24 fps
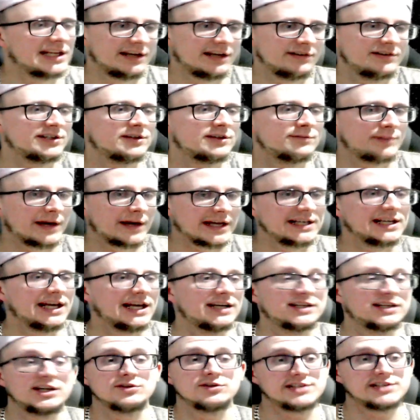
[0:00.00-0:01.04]
and debate that,
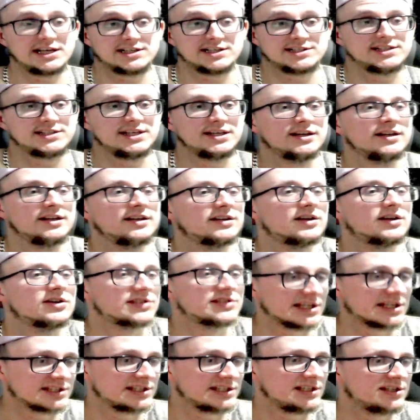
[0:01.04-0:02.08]
go test it. Go
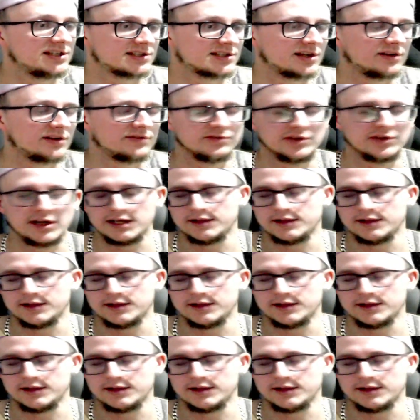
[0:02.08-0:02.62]
test it yourself, right?